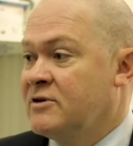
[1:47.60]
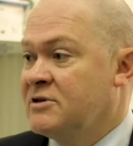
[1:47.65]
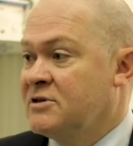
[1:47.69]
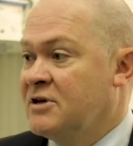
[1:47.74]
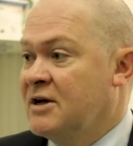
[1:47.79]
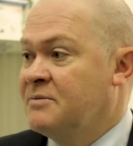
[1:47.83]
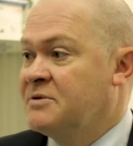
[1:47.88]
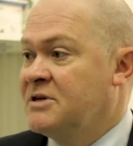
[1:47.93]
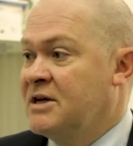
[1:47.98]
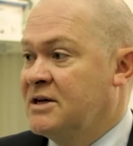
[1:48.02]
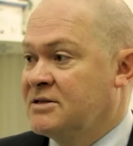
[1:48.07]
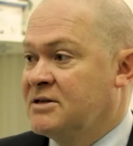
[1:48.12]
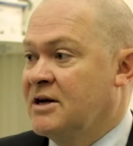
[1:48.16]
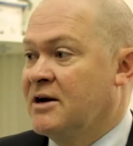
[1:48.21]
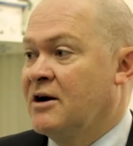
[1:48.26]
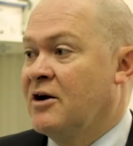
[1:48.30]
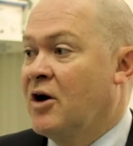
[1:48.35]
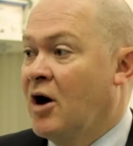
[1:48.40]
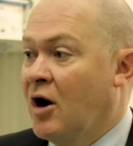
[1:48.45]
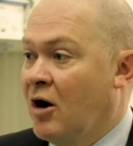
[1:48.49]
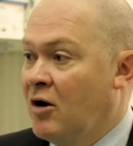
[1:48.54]
a sleep test done
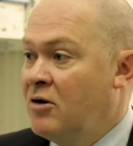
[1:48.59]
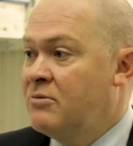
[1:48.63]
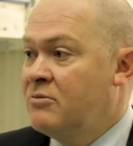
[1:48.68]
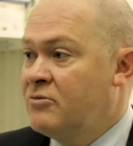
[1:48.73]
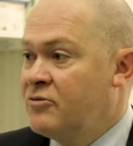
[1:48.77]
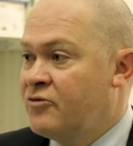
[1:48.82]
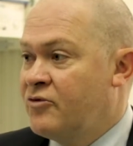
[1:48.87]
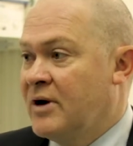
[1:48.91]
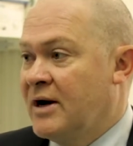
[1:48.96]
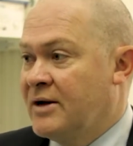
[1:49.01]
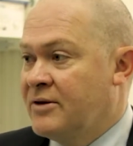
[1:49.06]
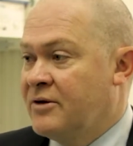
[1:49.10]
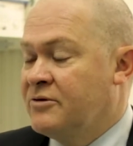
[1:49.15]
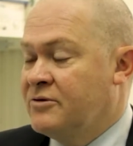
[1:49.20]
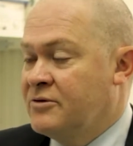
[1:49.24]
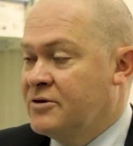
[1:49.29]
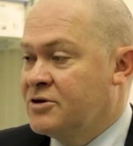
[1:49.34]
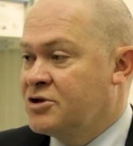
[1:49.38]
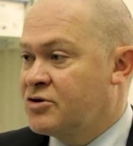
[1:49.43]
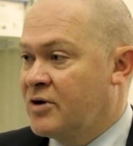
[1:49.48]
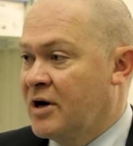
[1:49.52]
at home rather
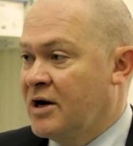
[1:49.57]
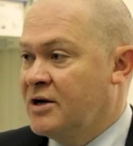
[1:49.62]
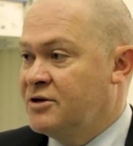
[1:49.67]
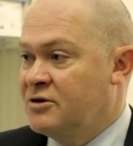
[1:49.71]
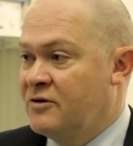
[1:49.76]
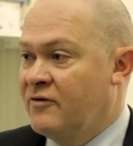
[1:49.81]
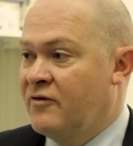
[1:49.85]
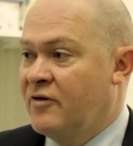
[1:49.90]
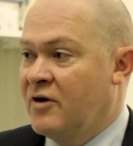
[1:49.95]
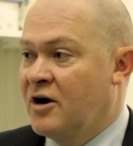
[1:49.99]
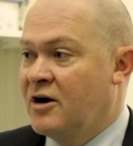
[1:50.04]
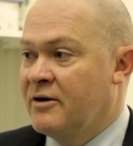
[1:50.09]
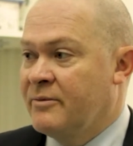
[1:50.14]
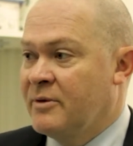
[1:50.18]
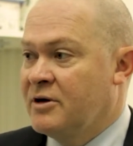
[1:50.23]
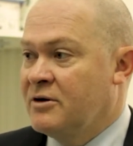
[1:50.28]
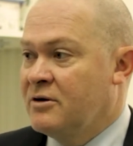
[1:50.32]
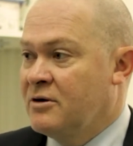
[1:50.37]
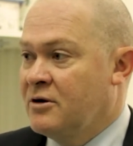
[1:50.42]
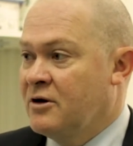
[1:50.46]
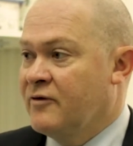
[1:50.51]
than the strange
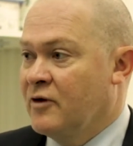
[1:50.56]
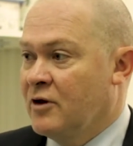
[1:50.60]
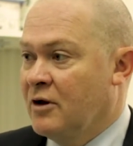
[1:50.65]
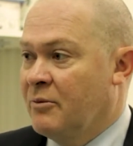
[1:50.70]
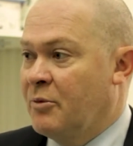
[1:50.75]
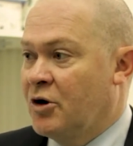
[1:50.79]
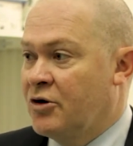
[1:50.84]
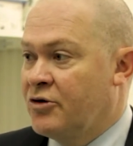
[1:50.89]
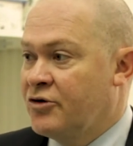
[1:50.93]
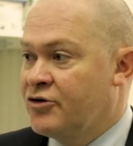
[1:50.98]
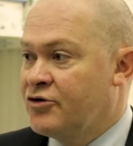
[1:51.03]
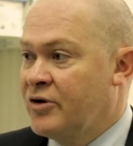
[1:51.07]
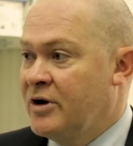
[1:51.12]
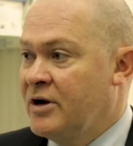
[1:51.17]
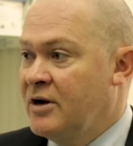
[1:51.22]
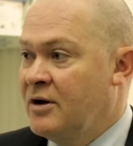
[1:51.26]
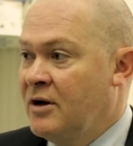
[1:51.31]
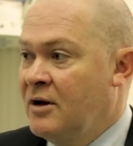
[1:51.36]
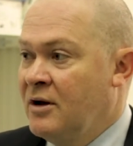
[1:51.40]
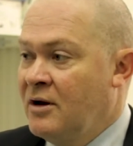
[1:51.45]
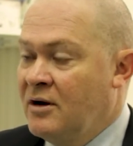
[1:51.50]
environment of a
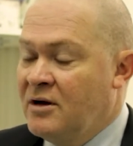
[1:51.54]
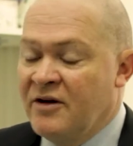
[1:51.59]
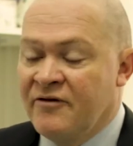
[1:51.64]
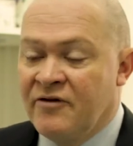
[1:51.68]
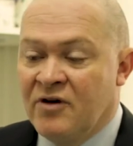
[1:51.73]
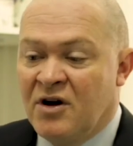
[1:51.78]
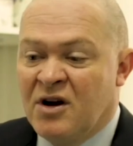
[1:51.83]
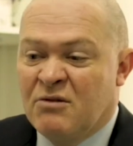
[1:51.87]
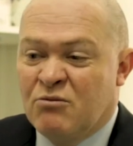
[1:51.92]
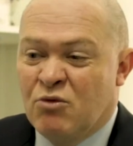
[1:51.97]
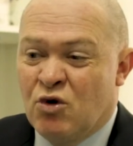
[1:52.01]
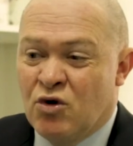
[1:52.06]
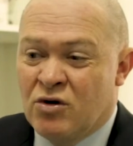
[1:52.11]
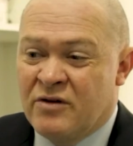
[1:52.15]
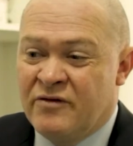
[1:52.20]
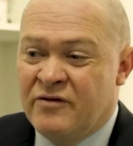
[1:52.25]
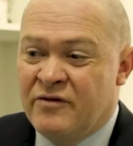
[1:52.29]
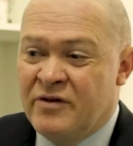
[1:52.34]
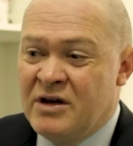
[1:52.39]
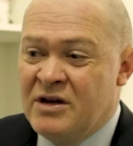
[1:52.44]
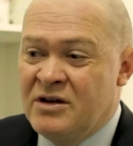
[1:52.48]
laboratory. They find it more
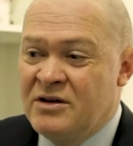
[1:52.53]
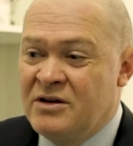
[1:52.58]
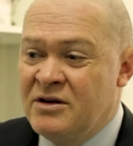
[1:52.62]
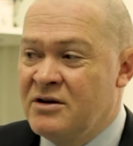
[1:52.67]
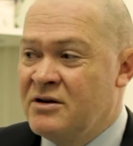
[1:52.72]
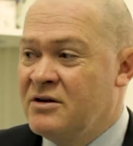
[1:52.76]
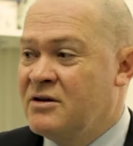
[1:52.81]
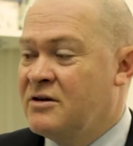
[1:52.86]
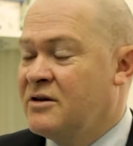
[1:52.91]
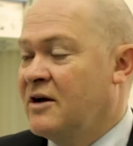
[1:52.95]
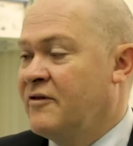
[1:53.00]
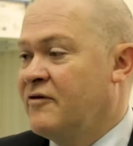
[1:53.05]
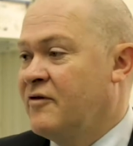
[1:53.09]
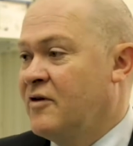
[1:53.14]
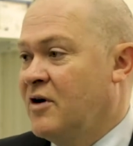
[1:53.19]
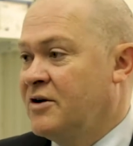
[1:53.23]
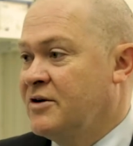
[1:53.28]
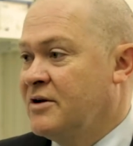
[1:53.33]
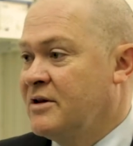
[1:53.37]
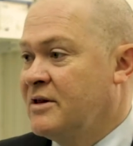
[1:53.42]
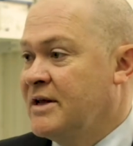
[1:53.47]
convenient, they
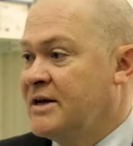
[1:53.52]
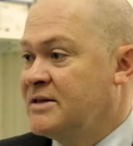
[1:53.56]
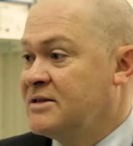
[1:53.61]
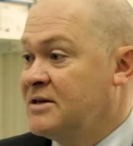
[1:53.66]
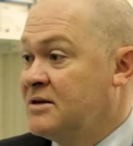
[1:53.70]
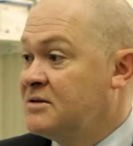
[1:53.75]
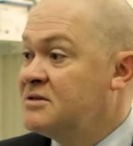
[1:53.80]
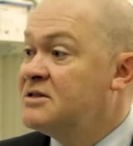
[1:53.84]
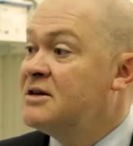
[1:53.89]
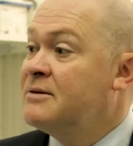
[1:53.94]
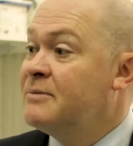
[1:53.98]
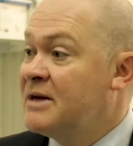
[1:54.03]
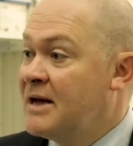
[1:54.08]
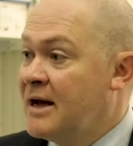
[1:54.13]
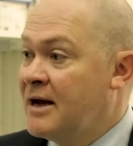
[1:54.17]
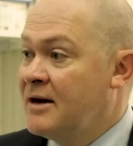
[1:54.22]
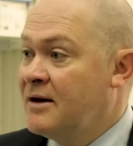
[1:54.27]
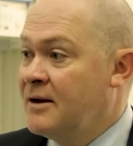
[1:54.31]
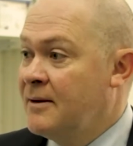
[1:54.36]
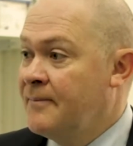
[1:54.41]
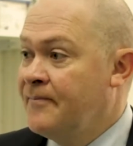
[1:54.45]
find it less
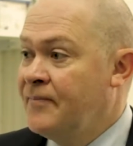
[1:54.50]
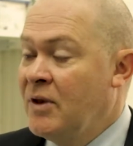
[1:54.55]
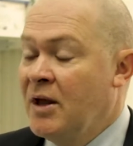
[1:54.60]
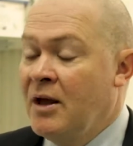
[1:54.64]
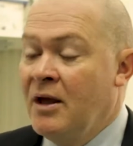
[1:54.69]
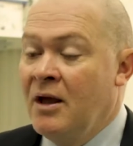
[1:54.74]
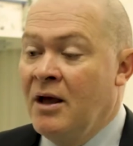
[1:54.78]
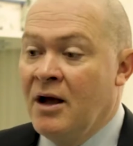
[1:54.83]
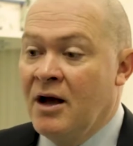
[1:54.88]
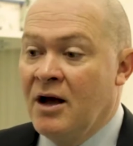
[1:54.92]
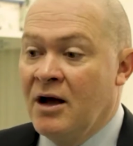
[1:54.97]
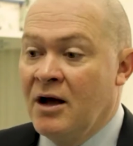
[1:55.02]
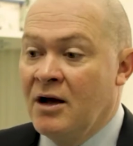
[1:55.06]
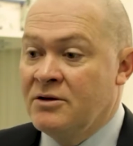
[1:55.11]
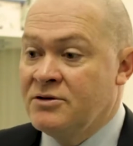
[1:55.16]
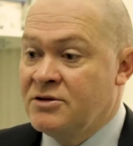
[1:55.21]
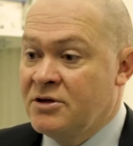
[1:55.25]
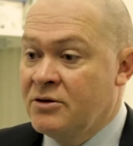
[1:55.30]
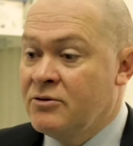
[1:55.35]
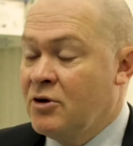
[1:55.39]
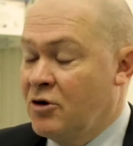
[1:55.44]
intimidating,
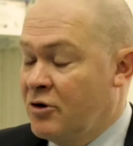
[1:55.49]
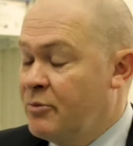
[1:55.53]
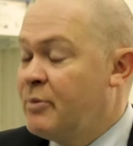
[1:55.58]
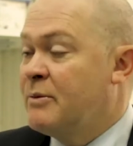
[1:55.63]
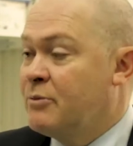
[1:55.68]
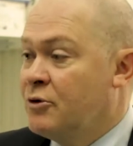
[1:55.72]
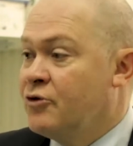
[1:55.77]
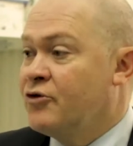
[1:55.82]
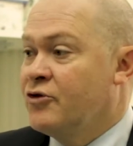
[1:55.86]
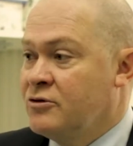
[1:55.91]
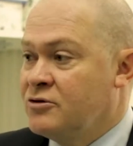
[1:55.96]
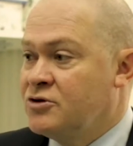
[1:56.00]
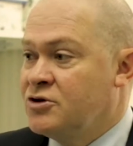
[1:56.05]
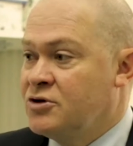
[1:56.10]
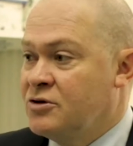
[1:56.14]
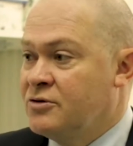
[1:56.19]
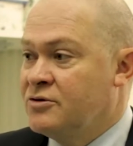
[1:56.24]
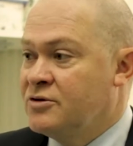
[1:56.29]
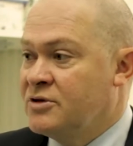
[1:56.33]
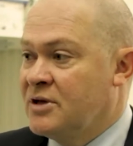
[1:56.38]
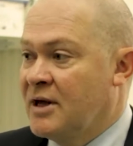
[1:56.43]
and so a lot of people do
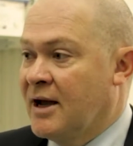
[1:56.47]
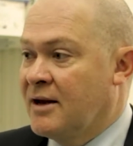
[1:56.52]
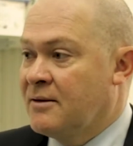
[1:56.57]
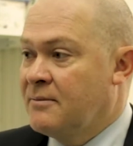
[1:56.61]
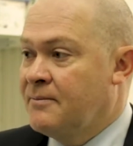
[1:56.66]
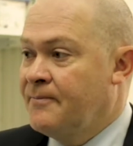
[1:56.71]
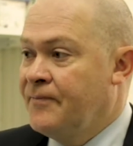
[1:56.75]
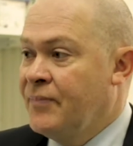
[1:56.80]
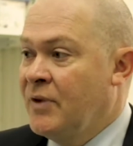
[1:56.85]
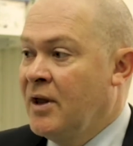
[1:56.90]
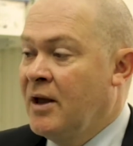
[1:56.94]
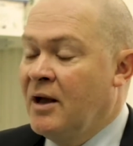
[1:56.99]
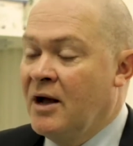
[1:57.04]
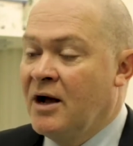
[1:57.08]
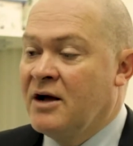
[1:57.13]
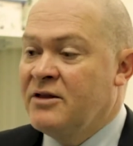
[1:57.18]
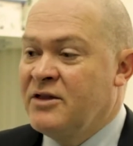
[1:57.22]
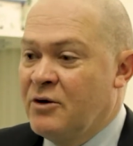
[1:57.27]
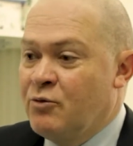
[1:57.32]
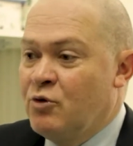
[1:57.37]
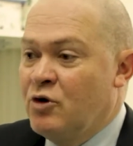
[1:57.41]
choose that.
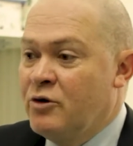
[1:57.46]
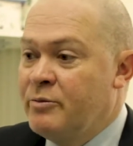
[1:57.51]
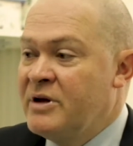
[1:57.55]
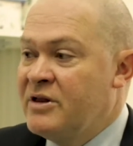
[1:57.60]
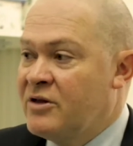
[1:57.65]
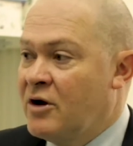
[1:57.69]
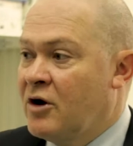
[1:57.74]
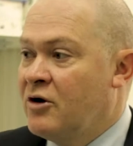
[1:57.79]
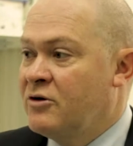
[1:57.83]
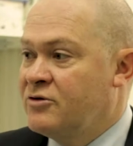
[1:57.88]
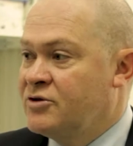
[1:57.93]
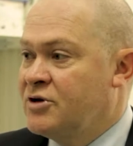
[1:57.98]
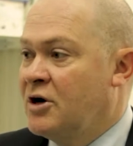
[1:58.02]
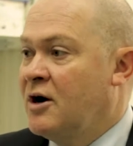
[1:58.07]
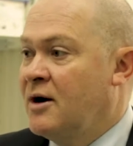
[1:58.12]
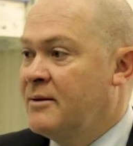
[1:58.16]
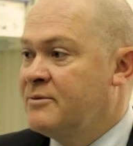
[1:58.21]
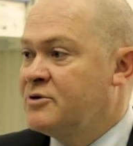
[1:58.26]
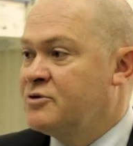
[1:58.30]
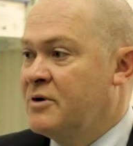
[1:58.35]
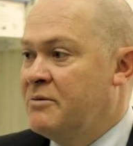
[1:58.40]
There will be though
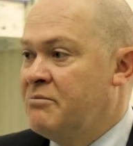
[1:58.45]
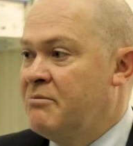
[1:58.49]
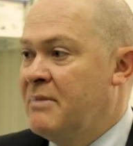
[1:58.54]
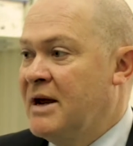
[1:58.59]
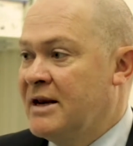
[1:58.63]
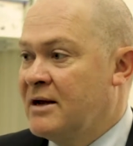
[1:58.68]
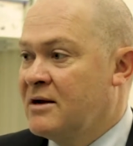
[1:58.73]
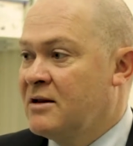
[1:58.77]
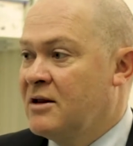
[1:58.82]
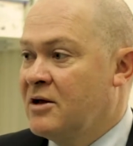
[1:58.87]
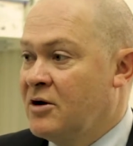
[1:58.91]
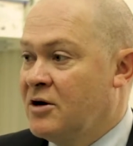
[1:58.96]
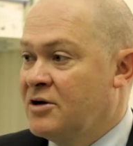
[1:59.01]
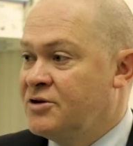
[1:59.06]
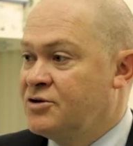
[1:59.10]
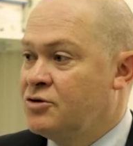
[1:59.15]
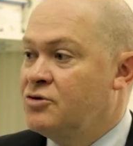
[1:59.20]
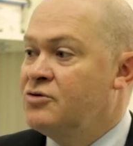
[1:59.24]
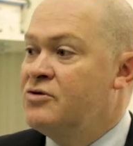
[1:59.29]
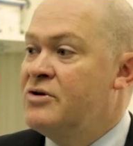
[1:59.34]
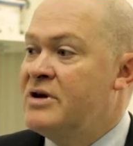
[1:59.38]
times when medically I
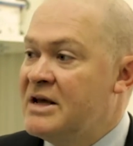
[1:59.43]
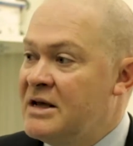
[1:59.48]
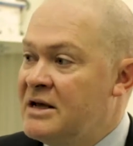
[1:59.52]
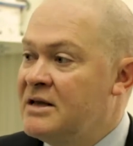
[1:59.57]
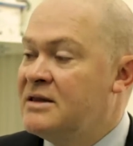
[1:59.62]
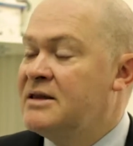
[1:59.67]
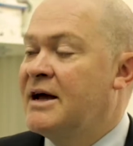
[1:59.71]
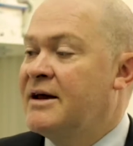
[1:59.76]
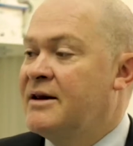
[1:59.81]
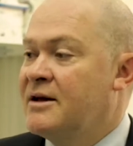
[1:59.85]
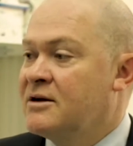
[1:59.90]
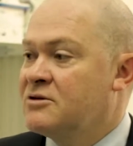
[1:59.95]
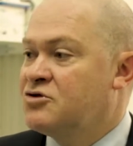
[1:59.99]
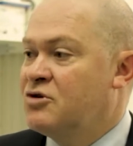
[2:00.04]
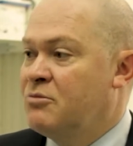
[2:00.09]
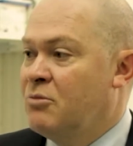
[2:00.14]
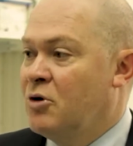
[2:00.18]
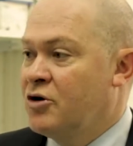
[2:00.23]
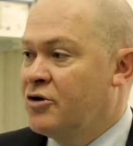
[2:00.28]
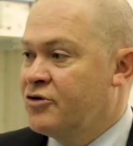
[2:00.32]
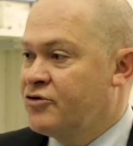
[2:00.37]
do need that
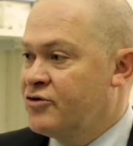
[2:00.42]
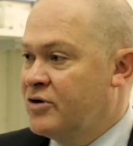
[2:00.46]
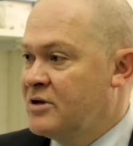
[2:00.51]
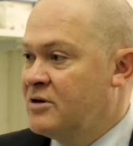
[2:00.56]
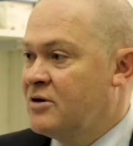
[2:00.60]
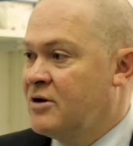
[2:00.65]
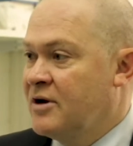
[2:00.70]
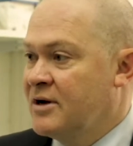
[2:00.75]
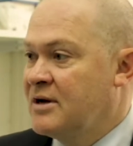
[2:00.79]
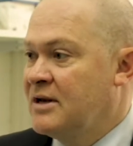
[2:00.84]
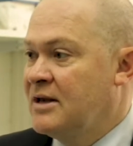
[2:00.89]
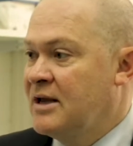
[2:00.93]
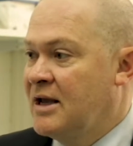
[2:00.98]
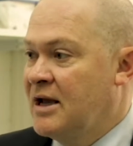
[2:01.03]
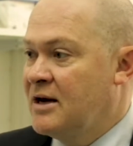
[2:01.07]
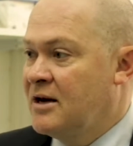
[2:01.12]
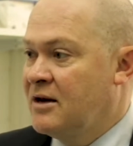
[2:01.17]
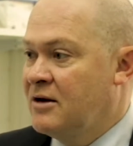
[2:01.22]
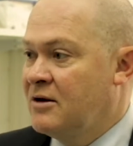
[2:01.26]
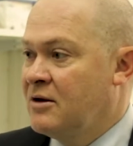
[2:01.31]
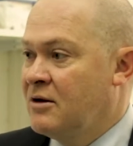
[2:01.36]
extra monitoring that I can
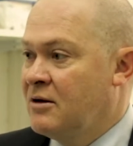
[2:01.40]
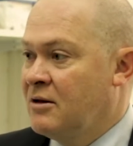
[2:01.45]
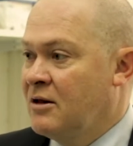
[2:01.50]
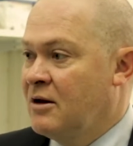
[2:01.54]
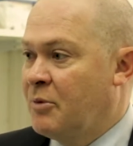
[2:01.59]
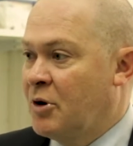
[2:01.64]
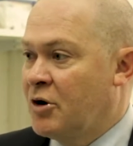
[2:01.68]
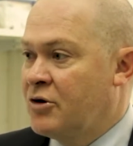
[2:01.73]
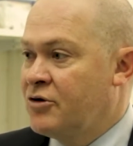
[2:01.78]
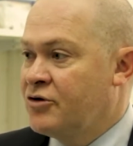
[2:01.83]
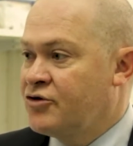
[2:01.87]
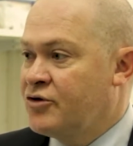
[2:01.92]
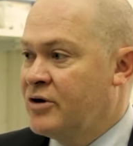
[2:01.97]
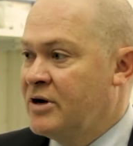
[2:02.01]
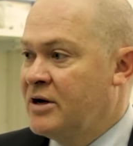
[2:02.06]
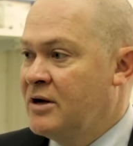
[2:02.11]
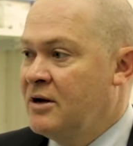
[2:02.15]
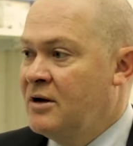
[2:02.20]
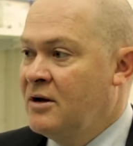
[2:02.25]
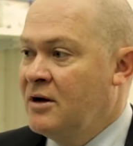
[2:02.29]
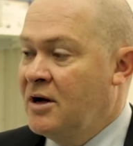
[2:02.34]
get in a
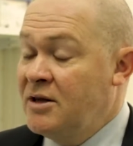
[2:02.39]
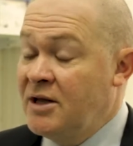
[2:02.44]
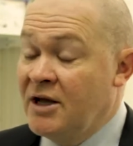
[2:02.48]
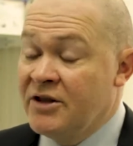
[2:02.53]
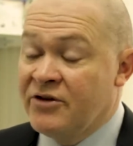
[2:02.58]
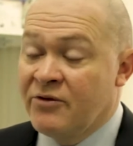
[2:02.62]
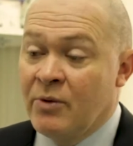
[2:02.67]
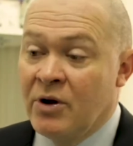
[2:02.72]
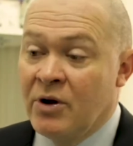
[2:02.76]
laboratory, and that's